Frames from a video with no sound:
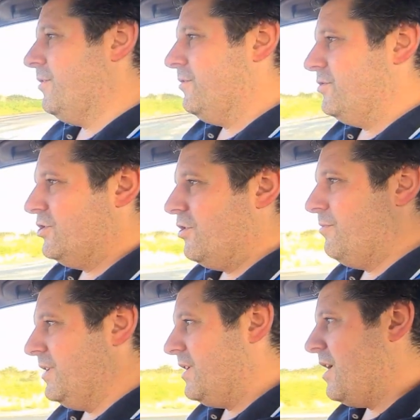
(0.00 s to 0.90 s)
your
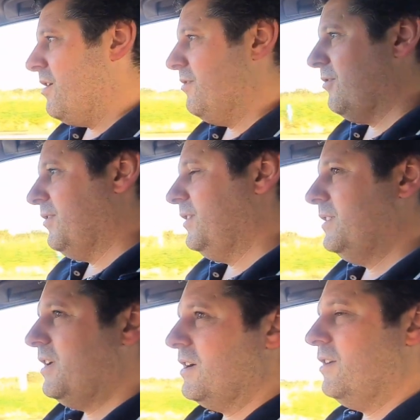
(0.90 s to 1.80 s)
German cars are
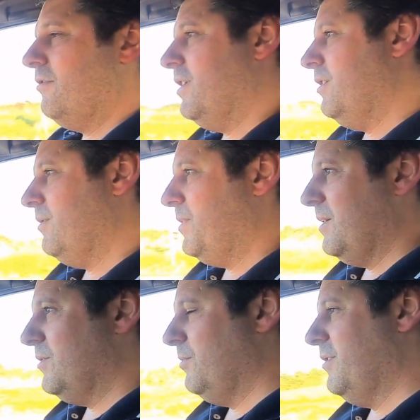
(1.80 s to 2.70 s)
still knocking around, the
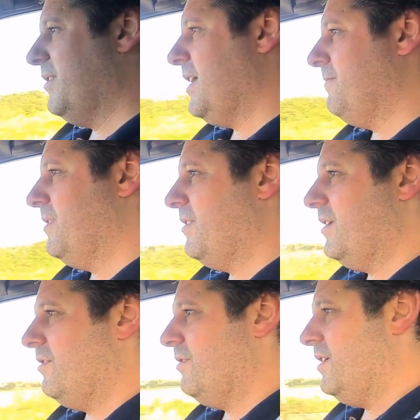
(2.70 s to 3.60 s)
BMW 7
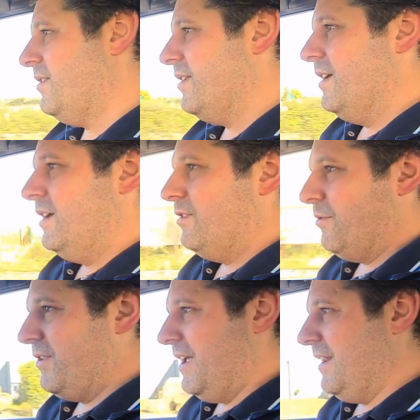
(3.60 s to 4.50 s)
Series, the
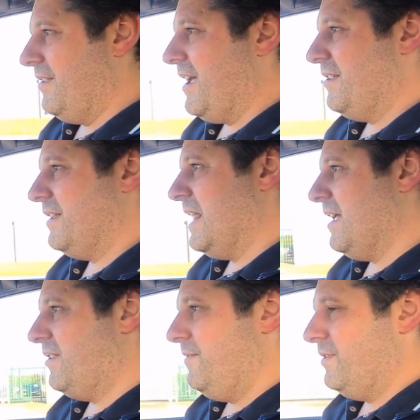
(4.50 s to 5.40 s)
Mercedes
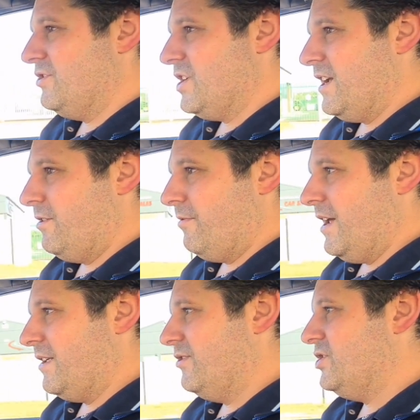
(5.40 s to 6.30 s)
S-Class, even the Jaguar
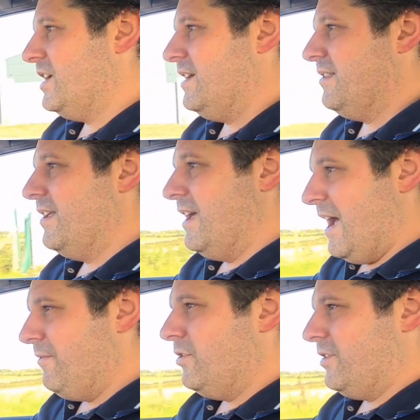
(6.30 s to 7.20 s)

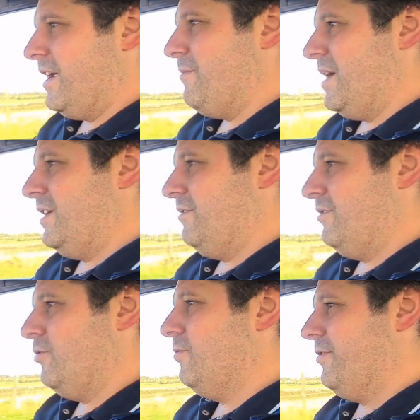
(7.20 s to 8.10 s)
XJs. Have a look at how many
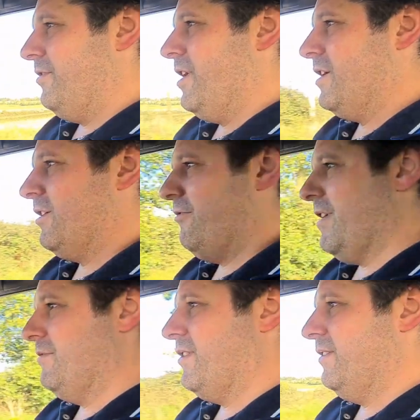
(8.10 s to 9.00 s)
of those are knocking
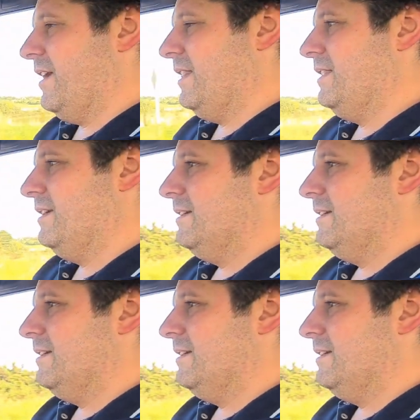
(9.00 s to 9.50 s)
around still.